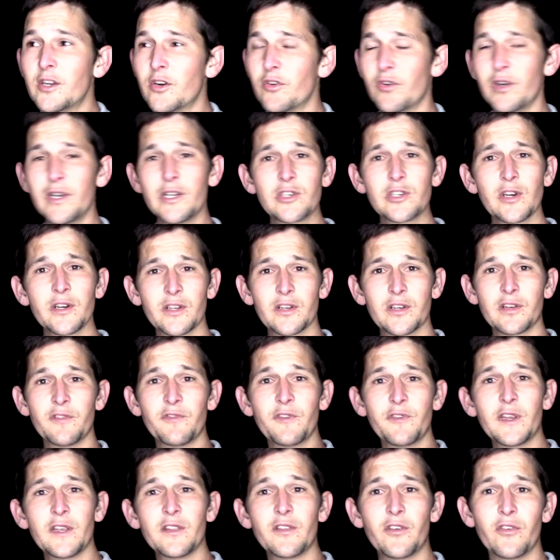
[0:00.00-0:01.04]
really try to
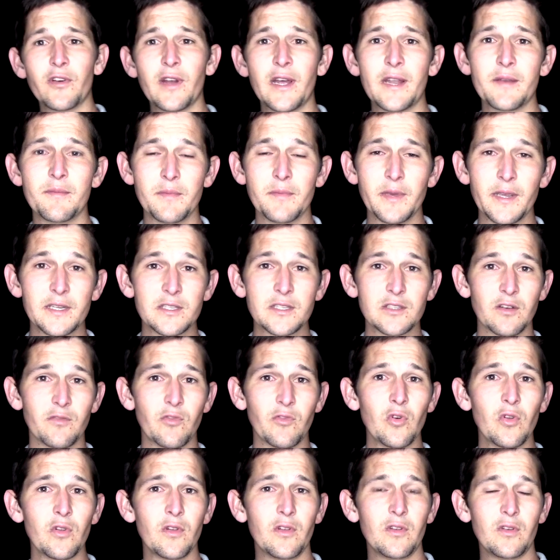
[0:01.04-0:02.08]
configure the right mix of
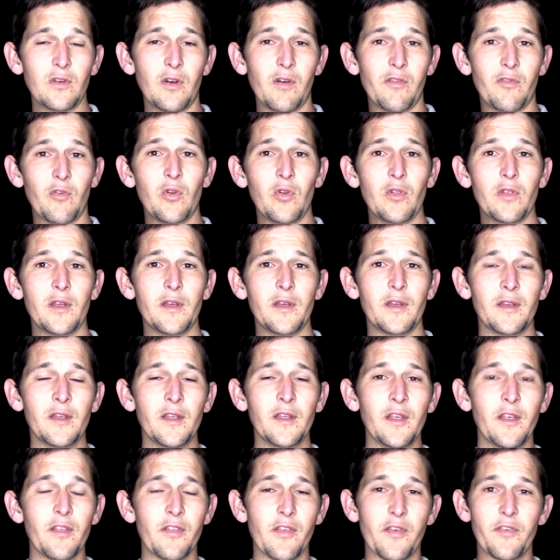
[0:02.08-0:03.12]
all the
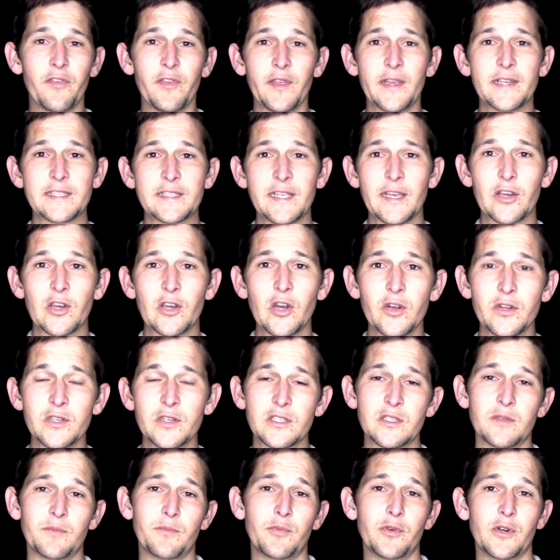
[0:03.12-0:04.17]
things that go
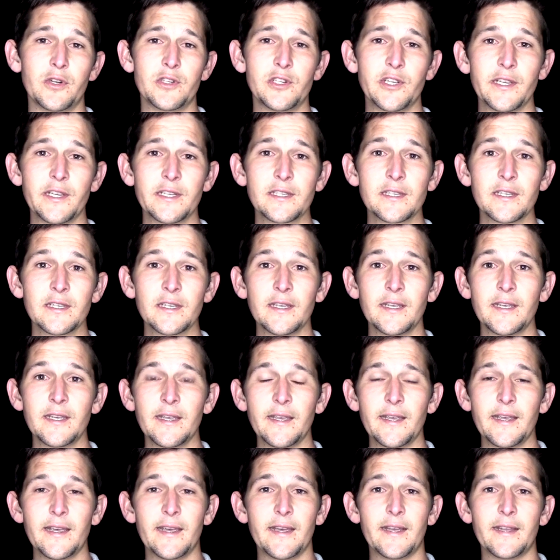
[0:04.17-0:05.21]
into the project,
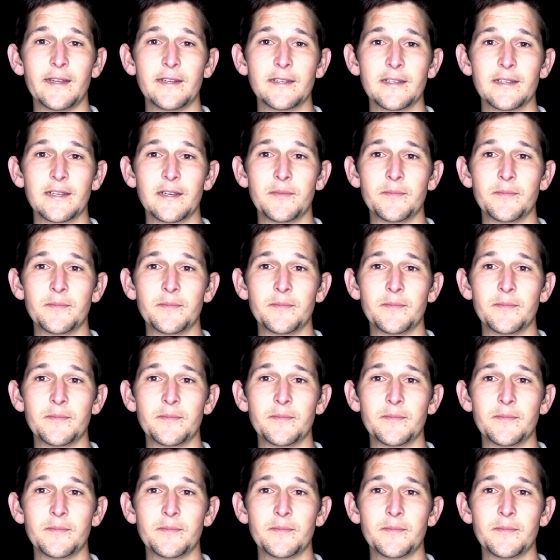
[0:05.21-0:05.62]
and